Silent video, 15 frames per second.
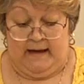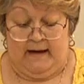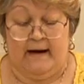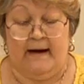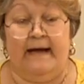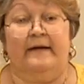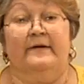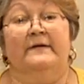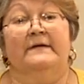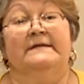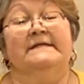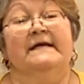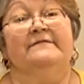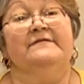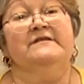All right,
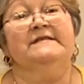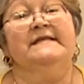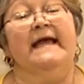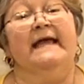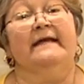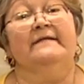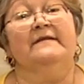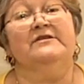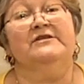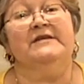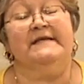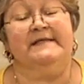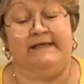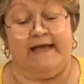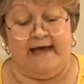girls, I've just taken the
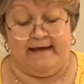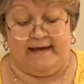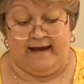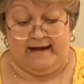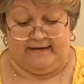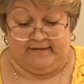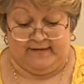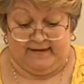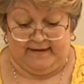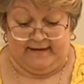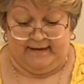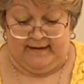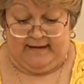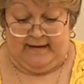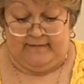cheesecake out of the
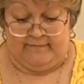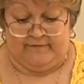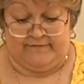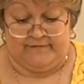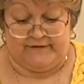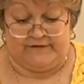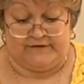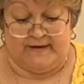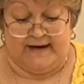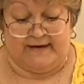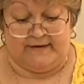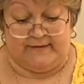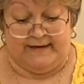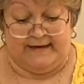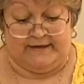
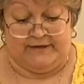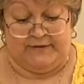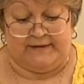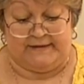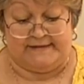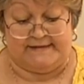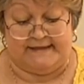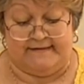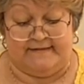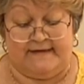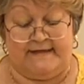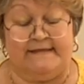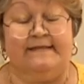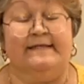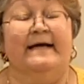refrigerator, and you can see that
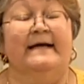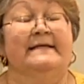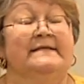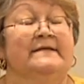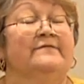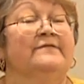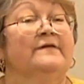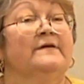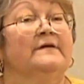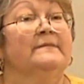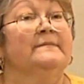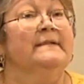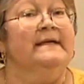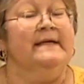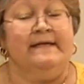it's nice and
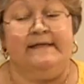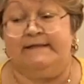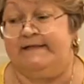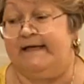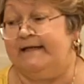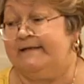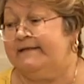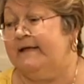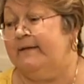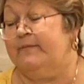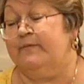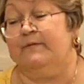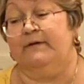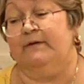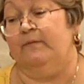firm, sets up
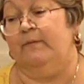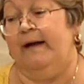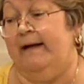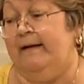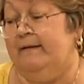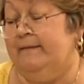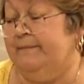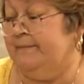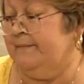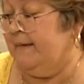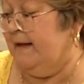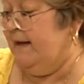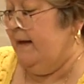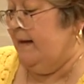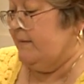real well.
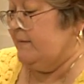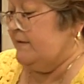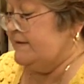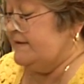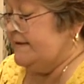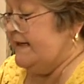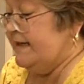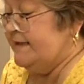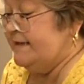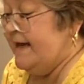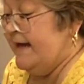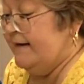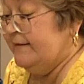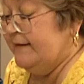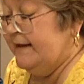I'm going to set it
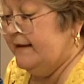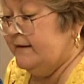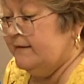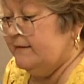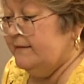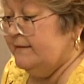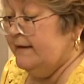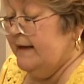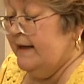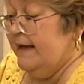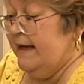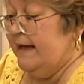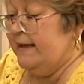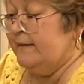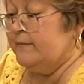down here,
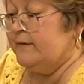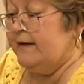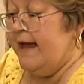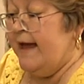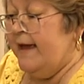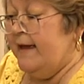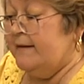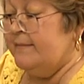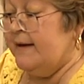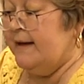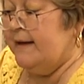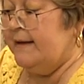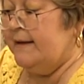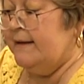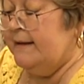and I'm going to add
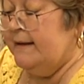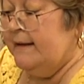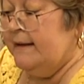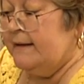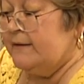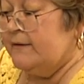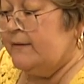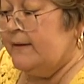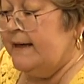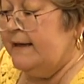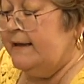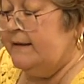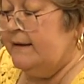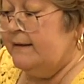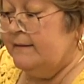my
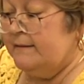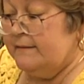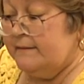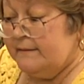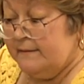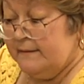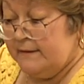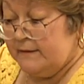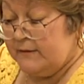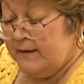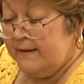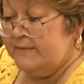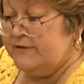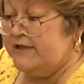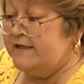green
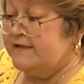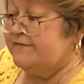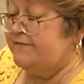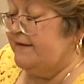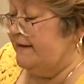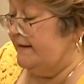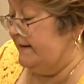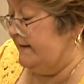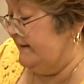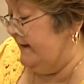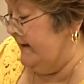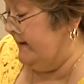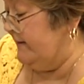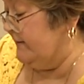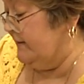cream cheese filling
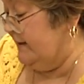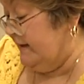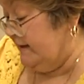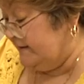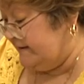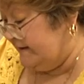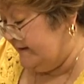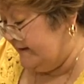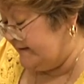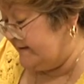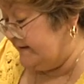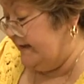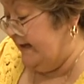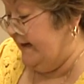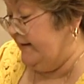layer to this
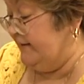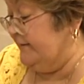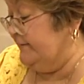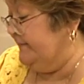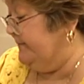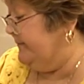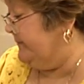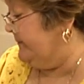layer.